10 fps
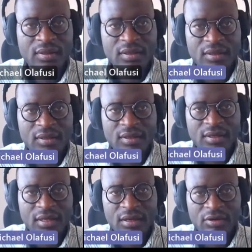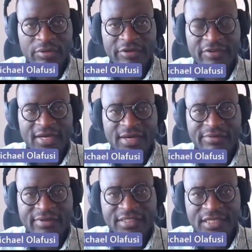I always take
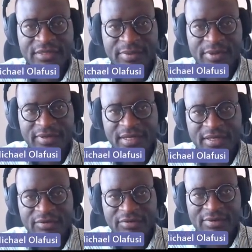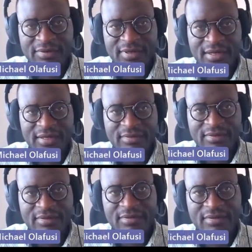out the shape outline, no outline.
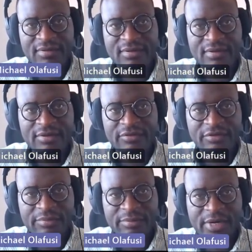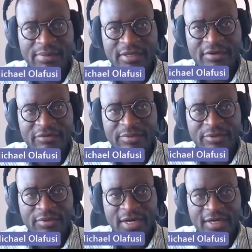So probably this will
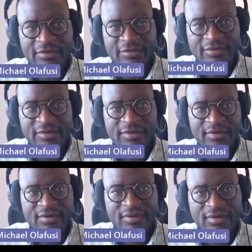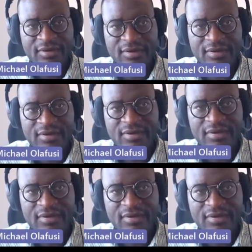be white. Okay.